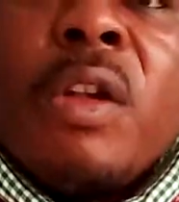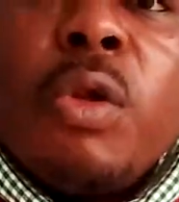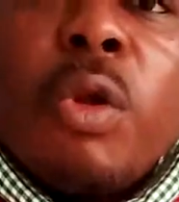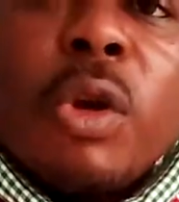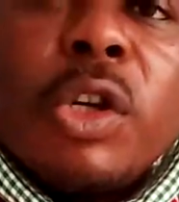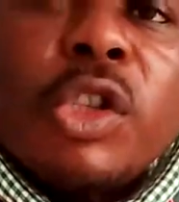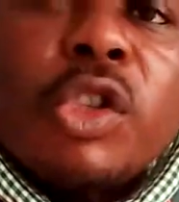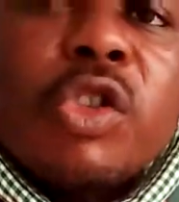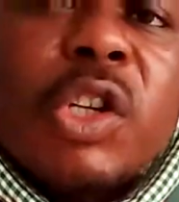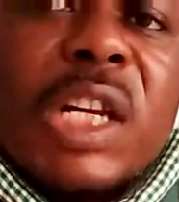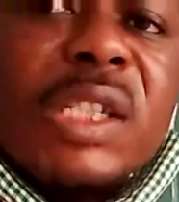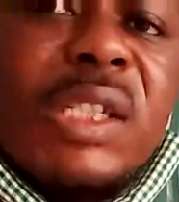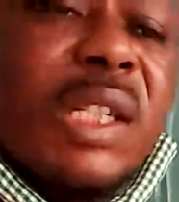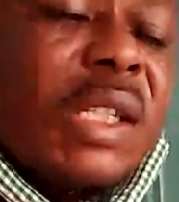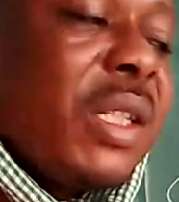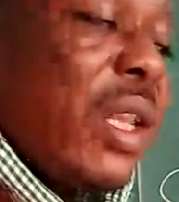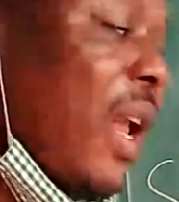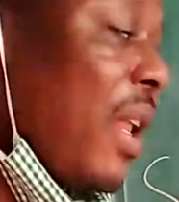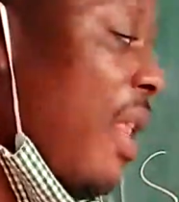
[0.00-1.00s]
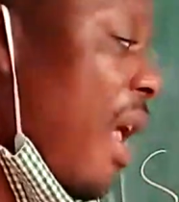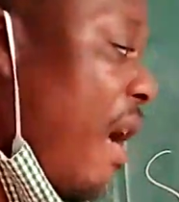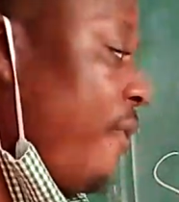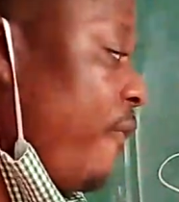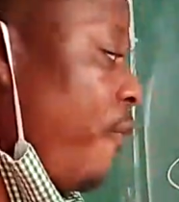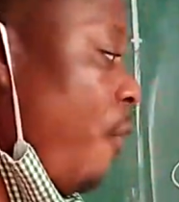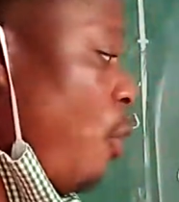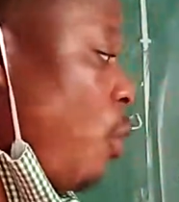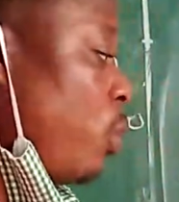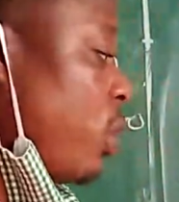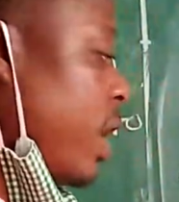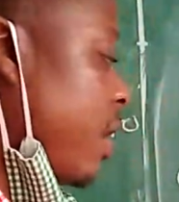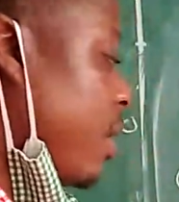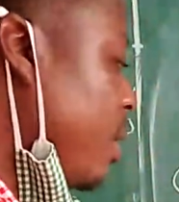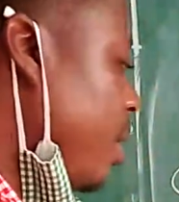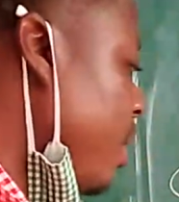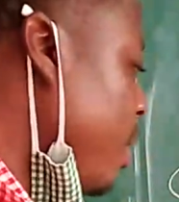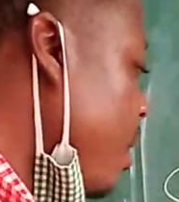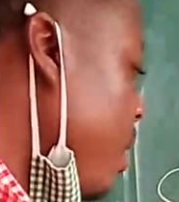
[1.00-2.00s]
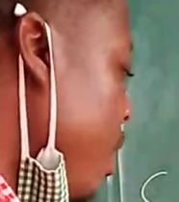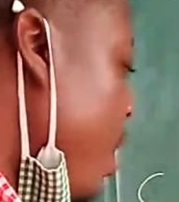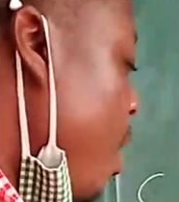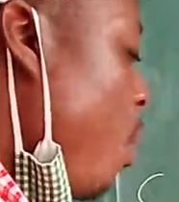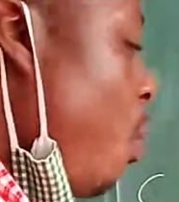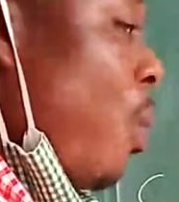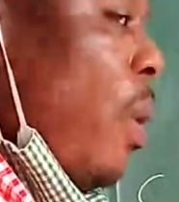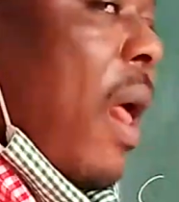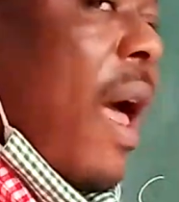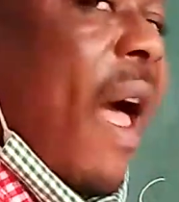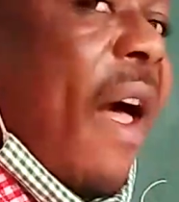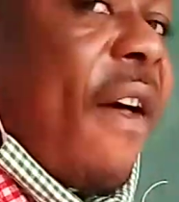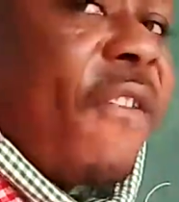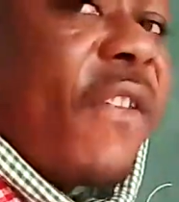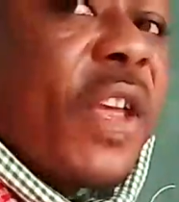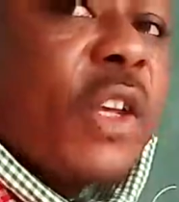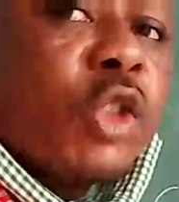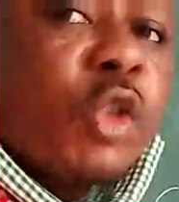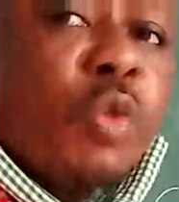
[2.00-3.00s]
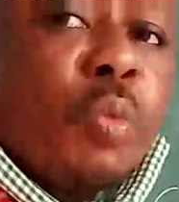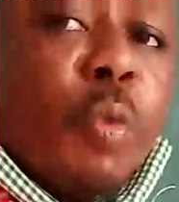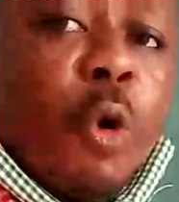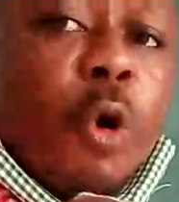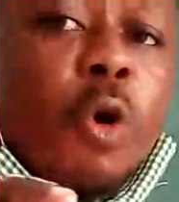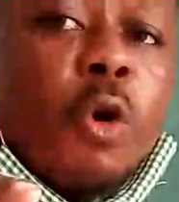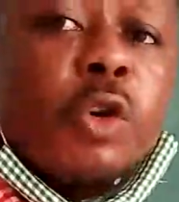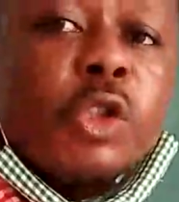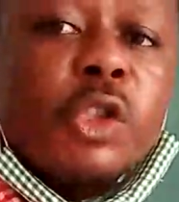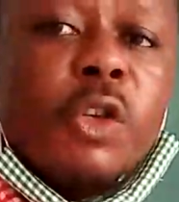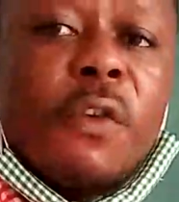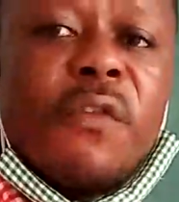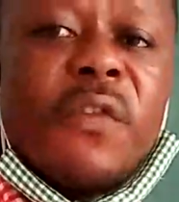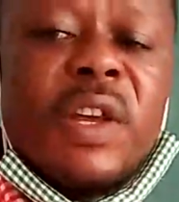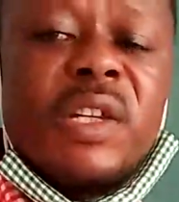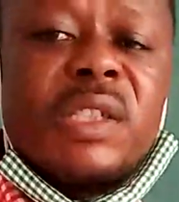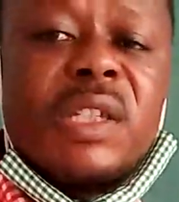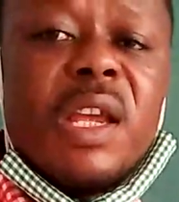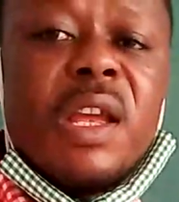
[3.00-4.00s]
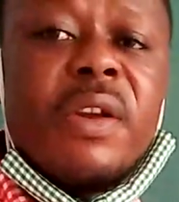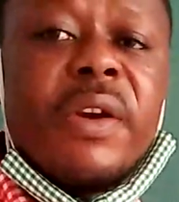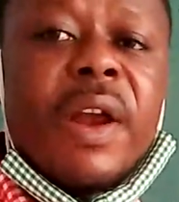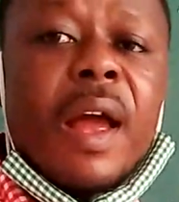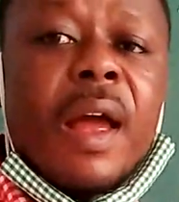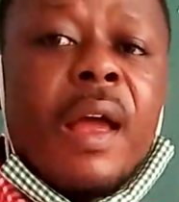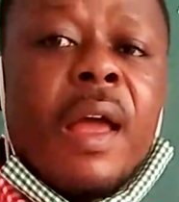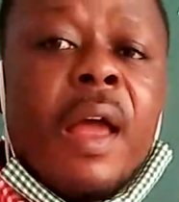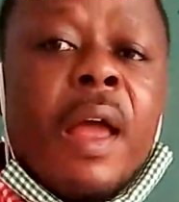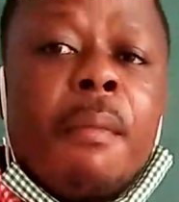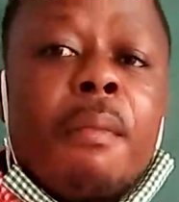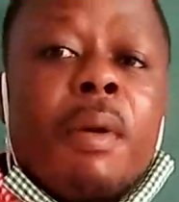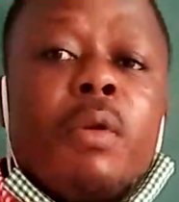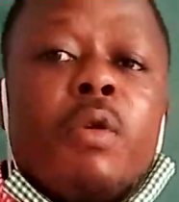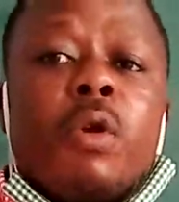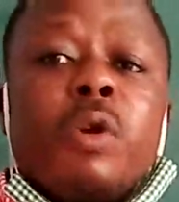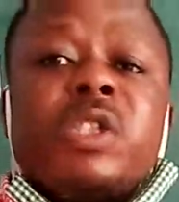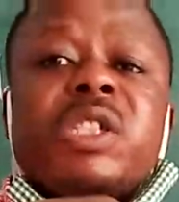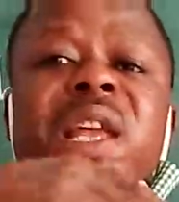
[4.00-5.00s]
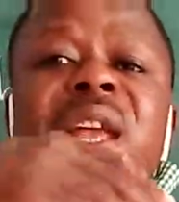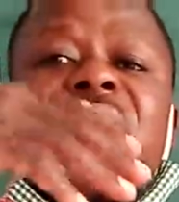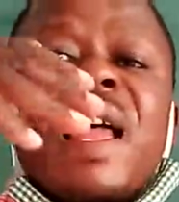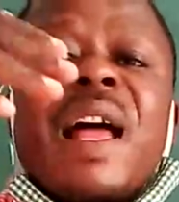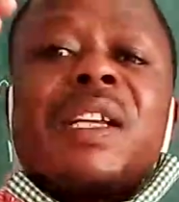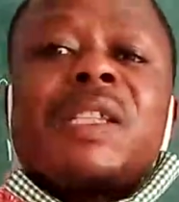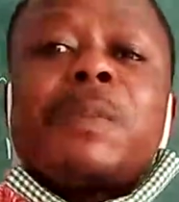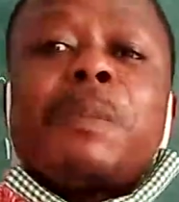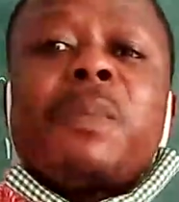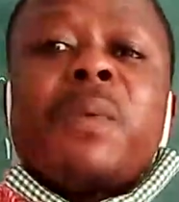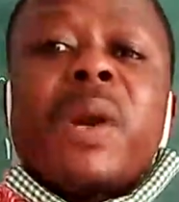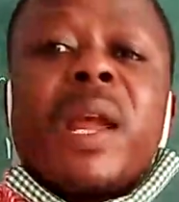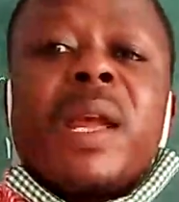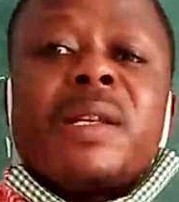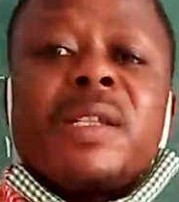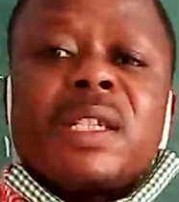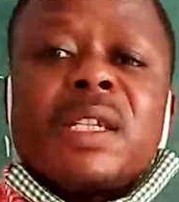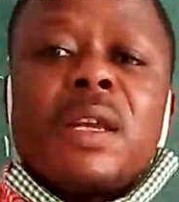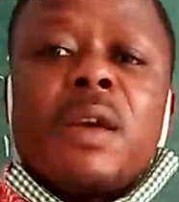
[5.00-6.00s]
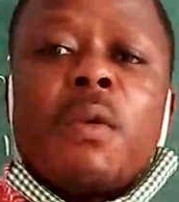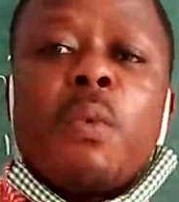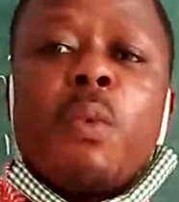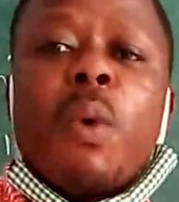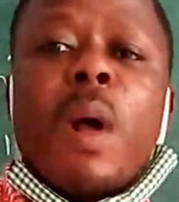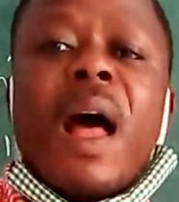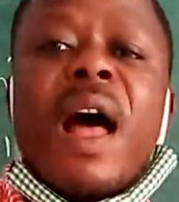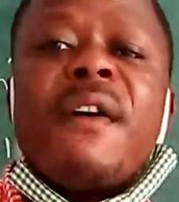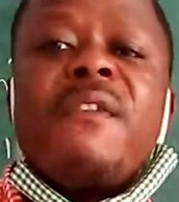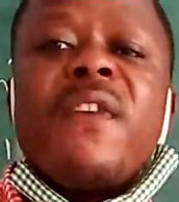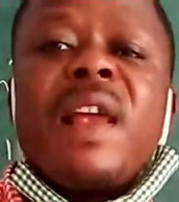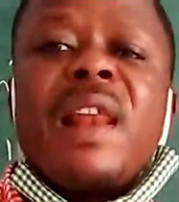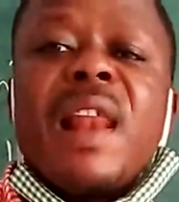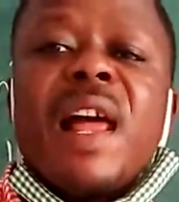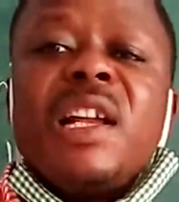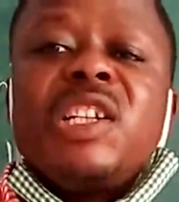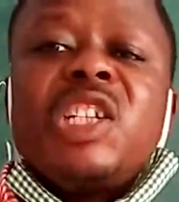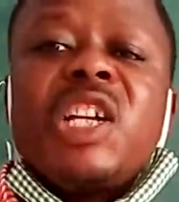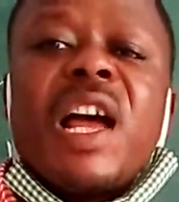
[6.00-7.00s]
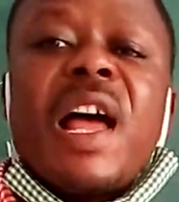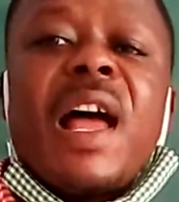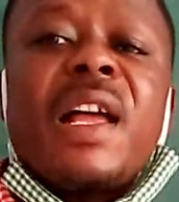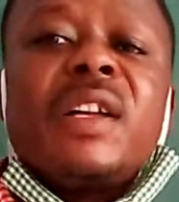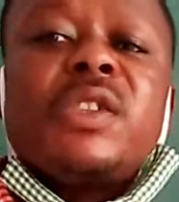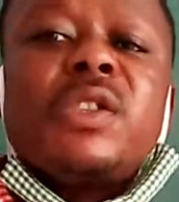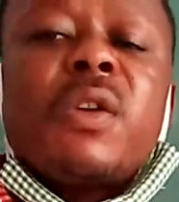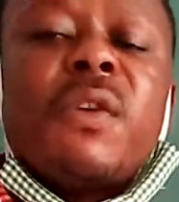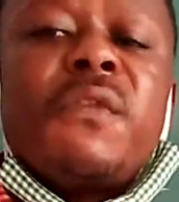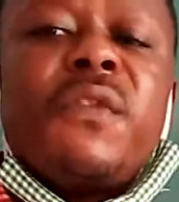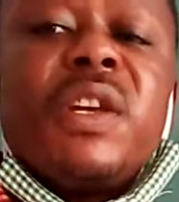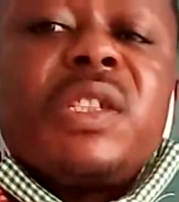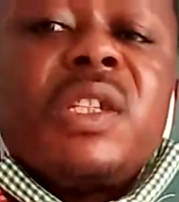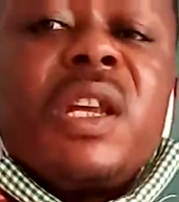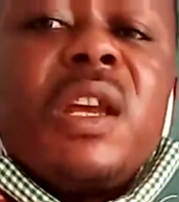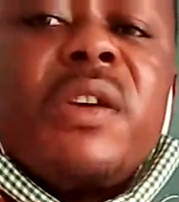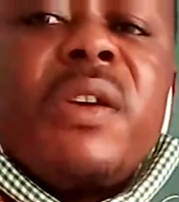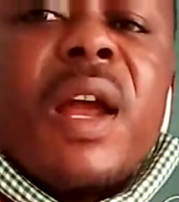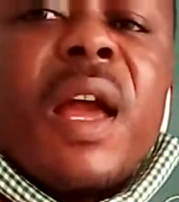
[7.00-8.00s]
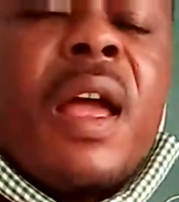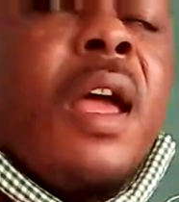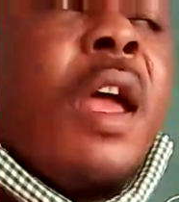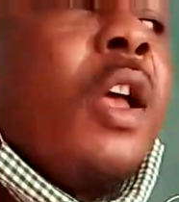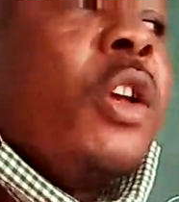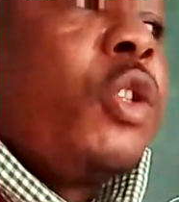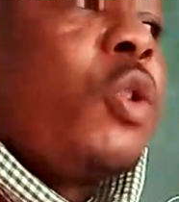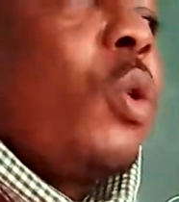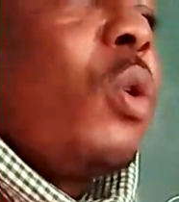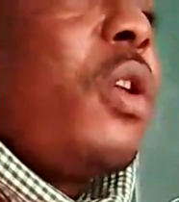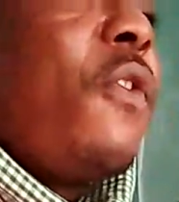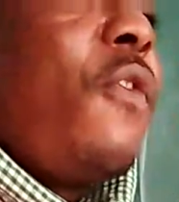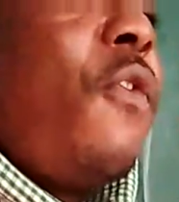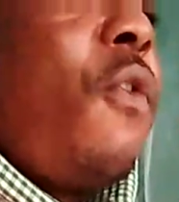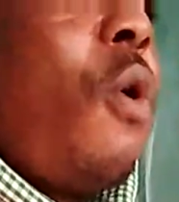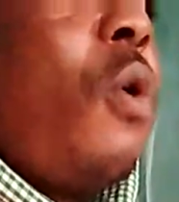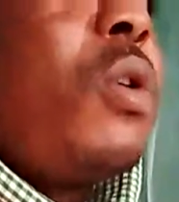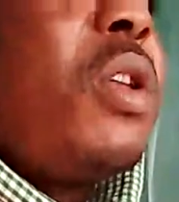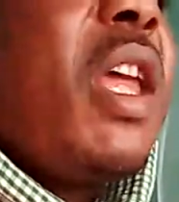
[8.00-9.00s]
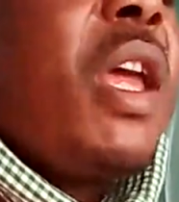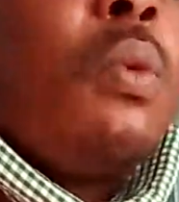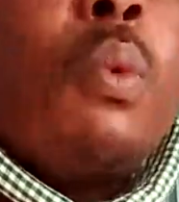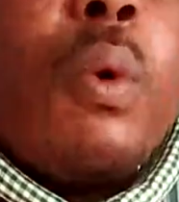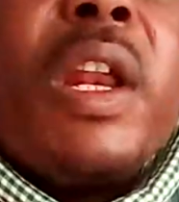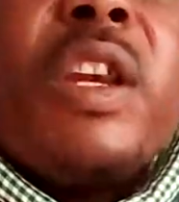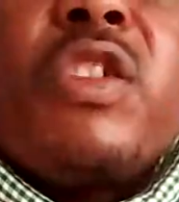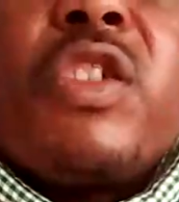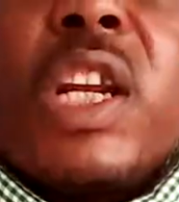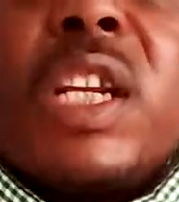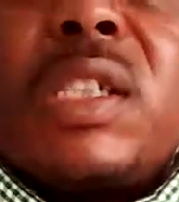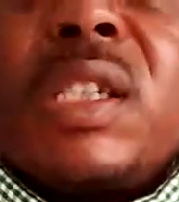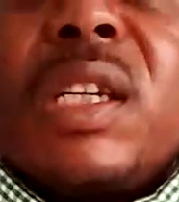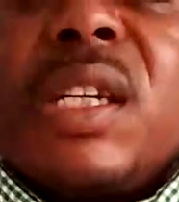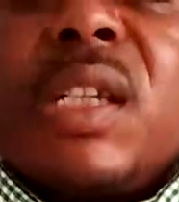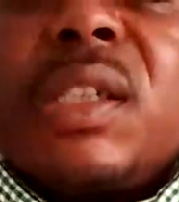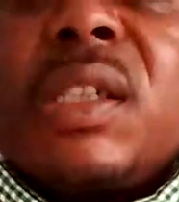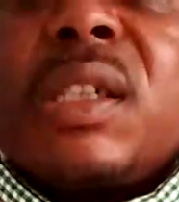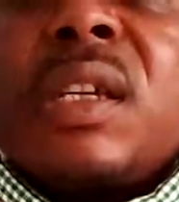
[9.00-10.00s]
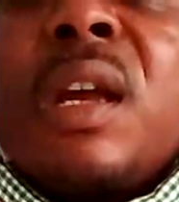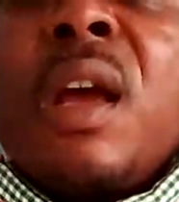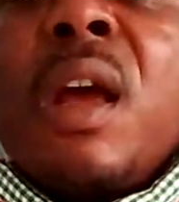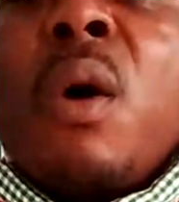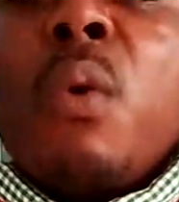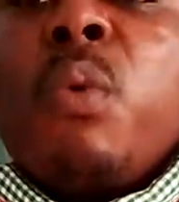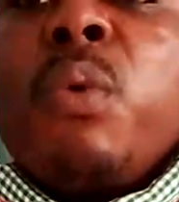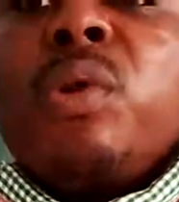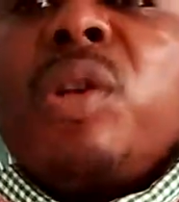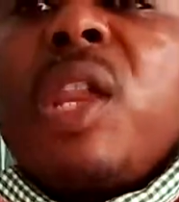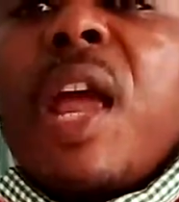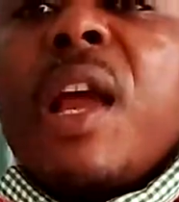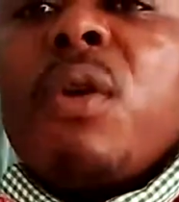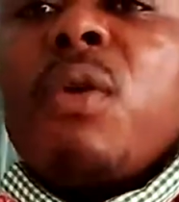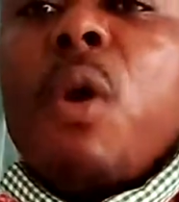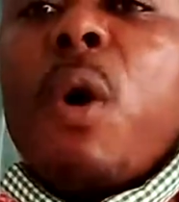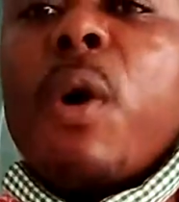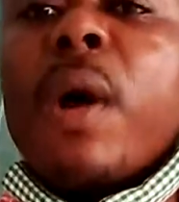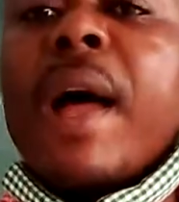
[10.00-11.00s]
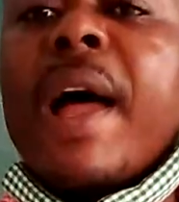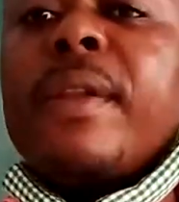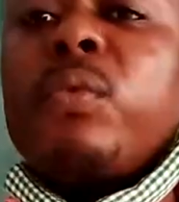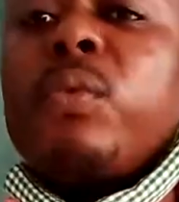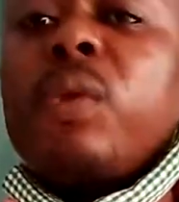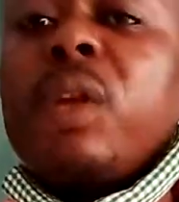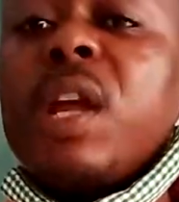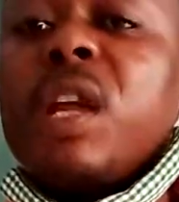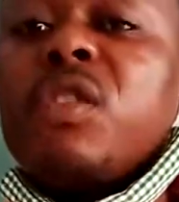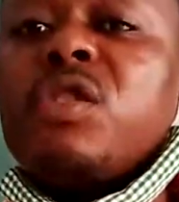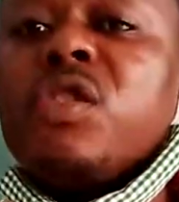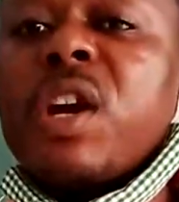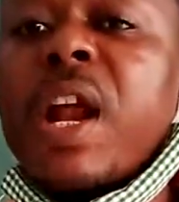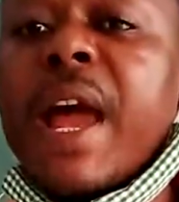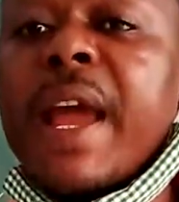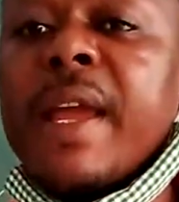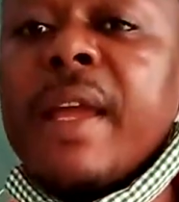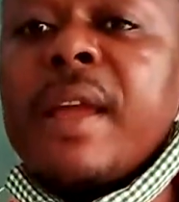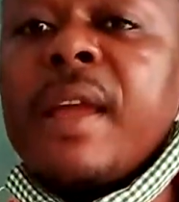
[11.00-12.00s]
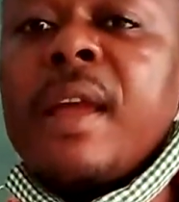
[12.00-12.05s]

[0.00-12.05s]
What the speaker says: Those dresses that are folded will have a small surface area, but those that are sprayed will have a larger surface area. So the folded wet dresses will take longer to get dry.